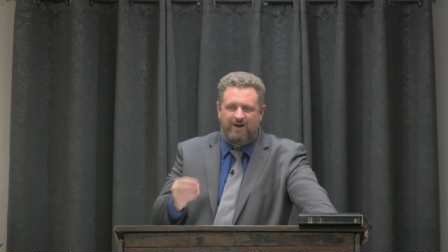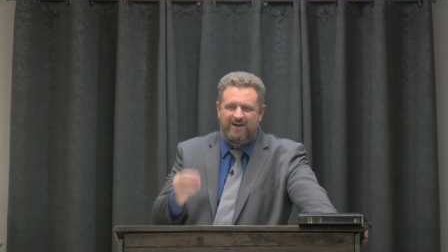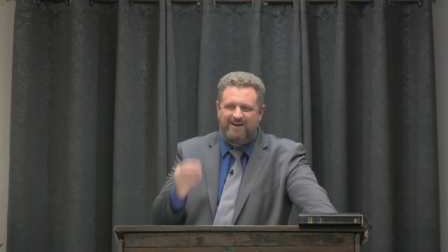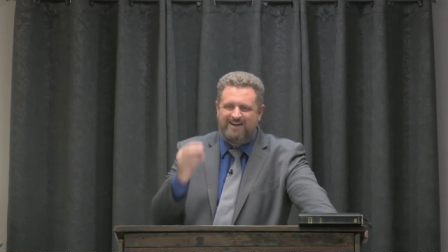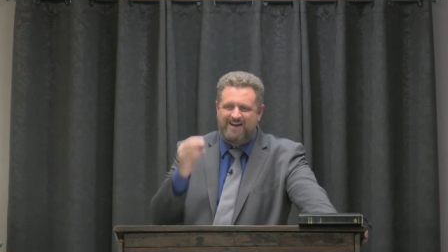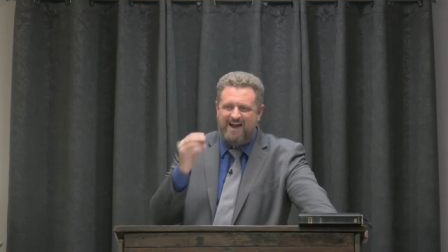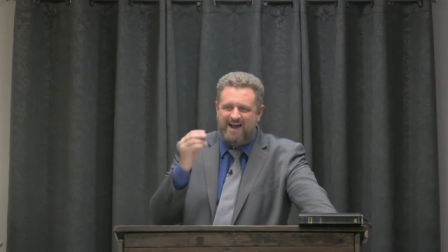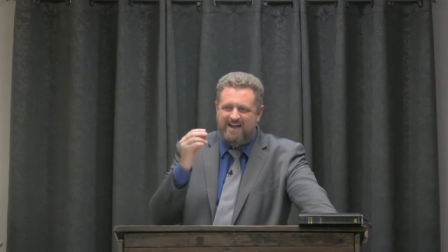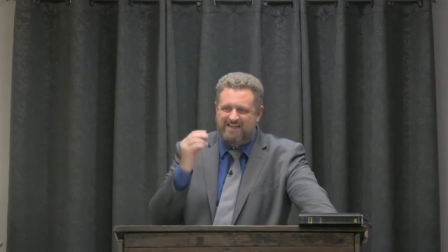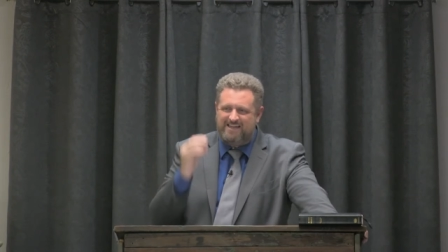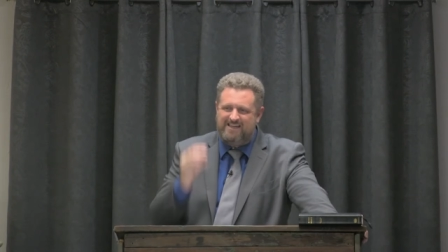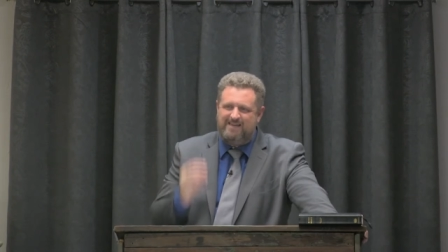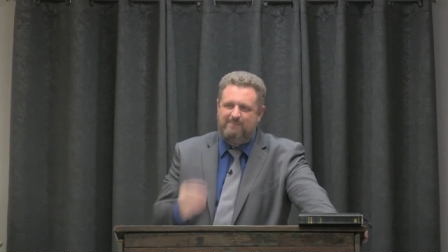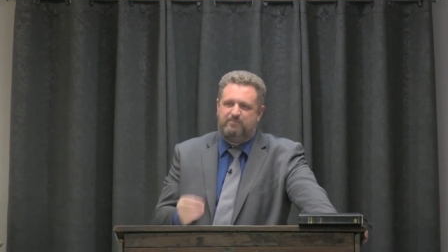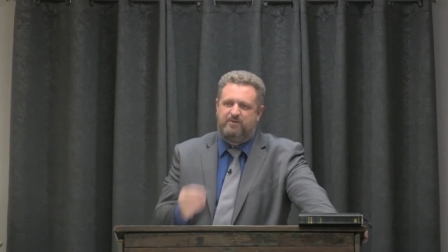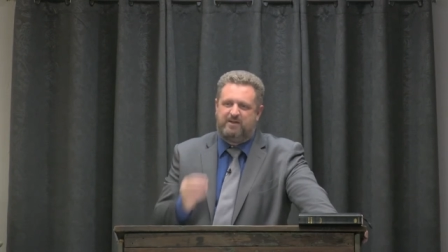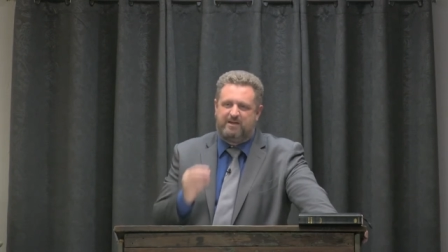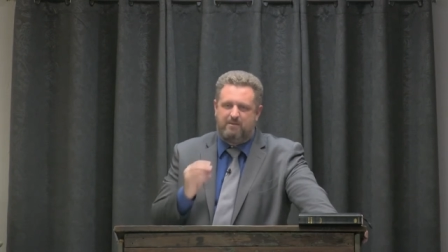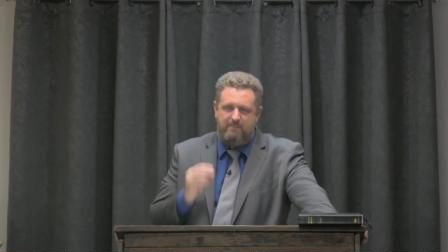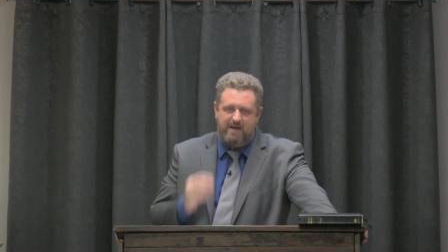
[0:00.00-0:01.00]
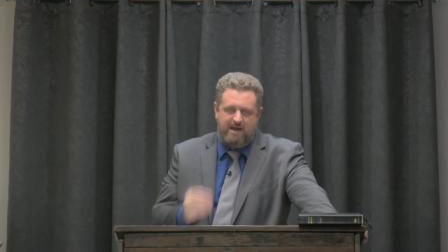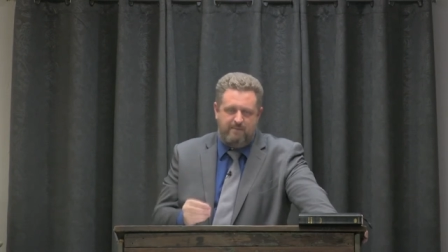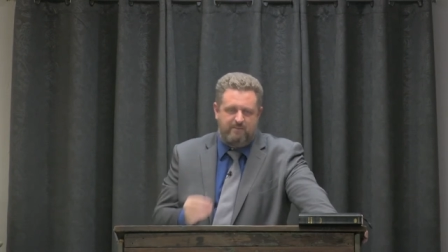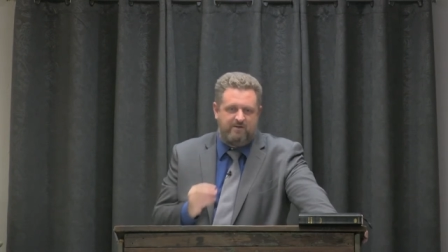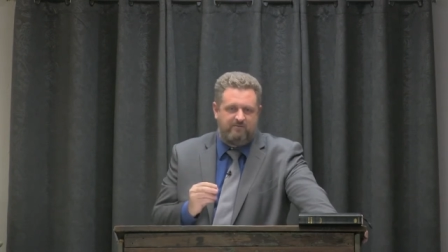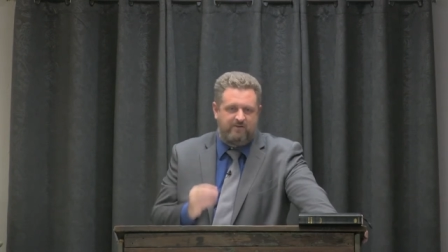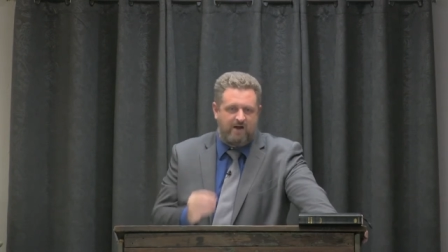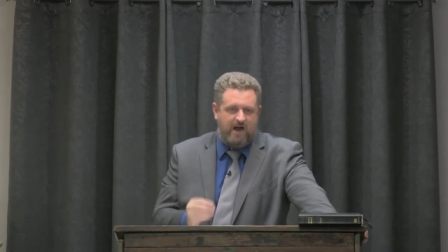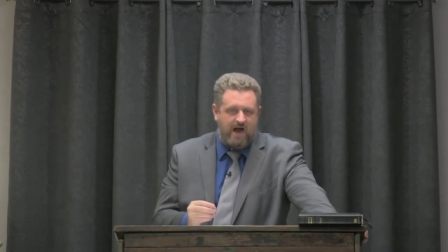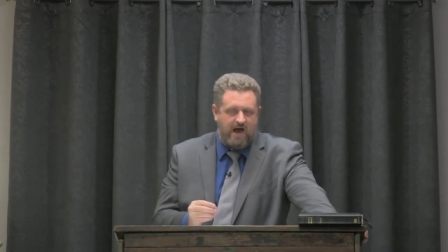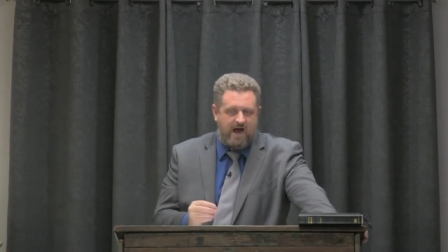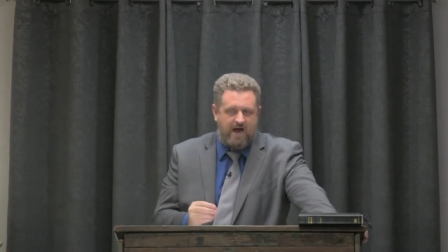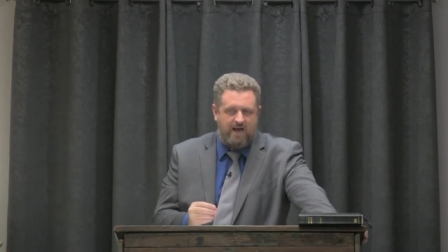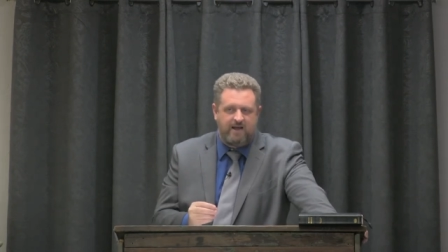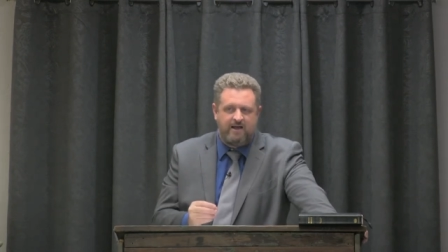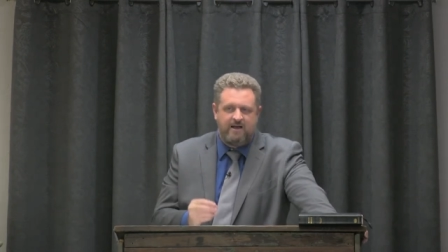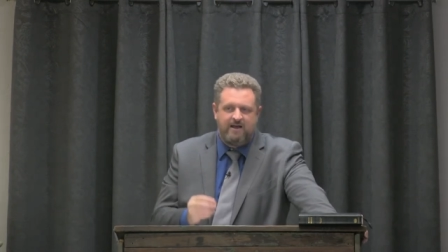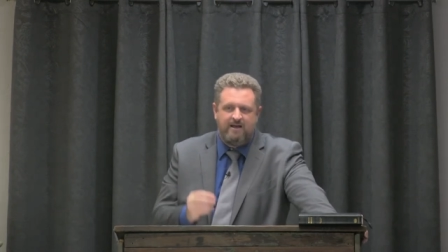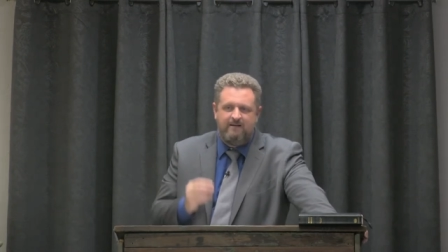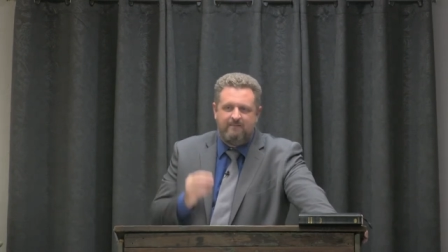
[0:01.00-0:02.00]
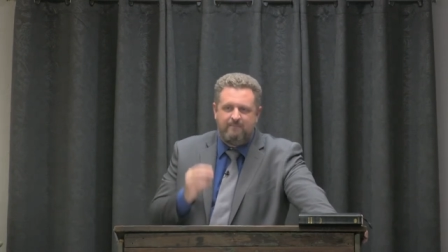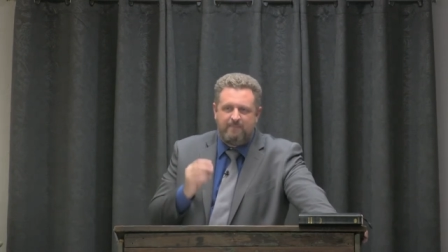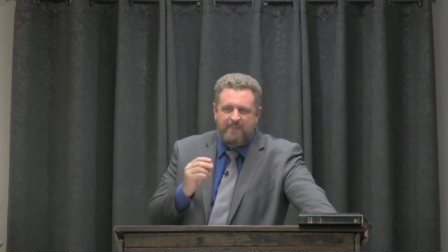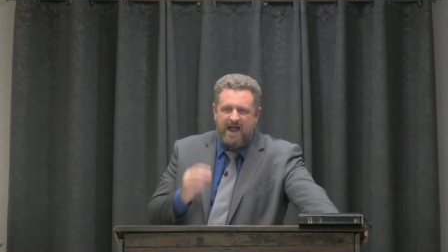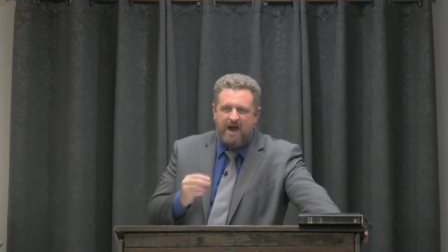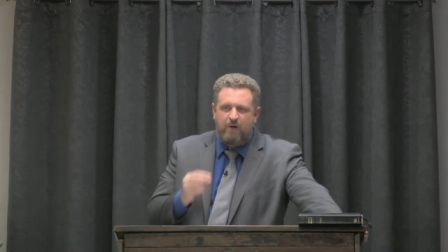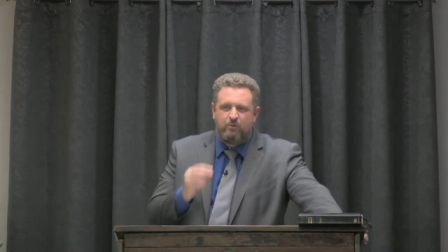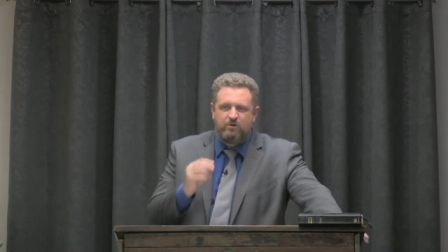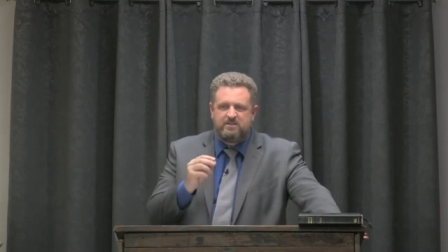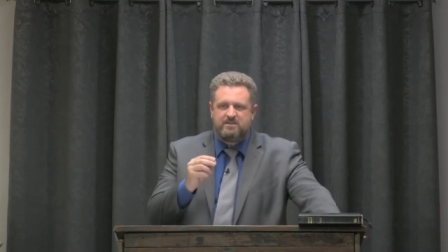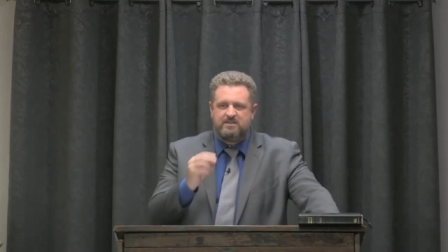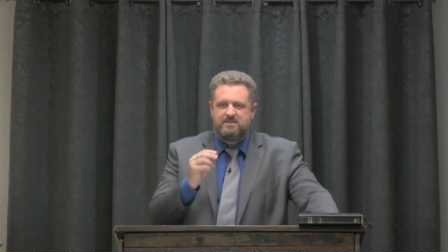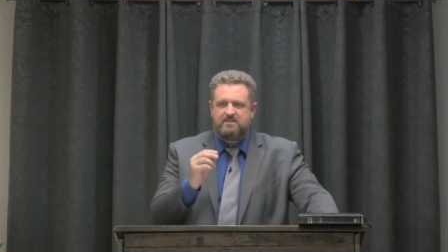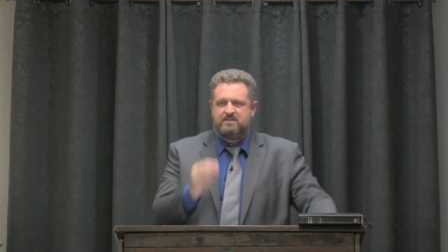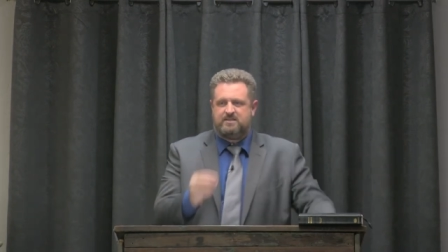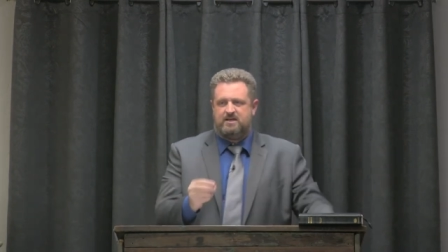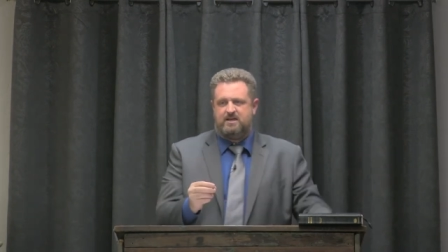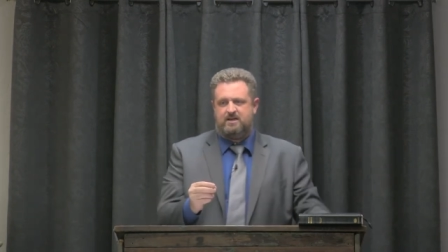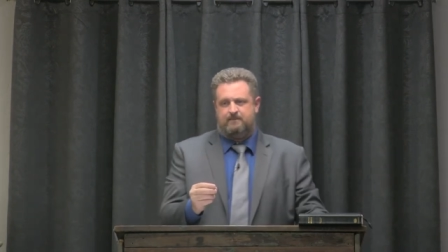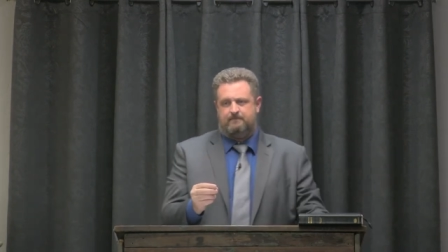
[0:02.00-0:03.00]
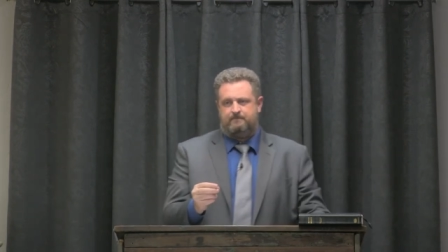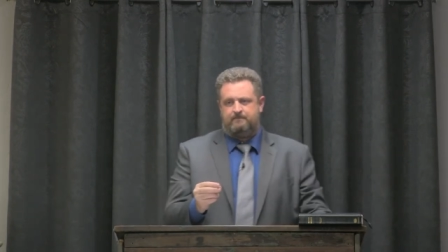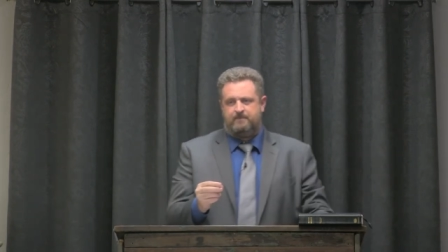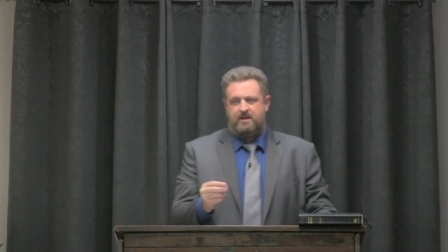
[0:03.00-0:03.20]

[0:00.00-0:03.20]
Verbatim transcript: He did not keep the commandment of God. That was his sin.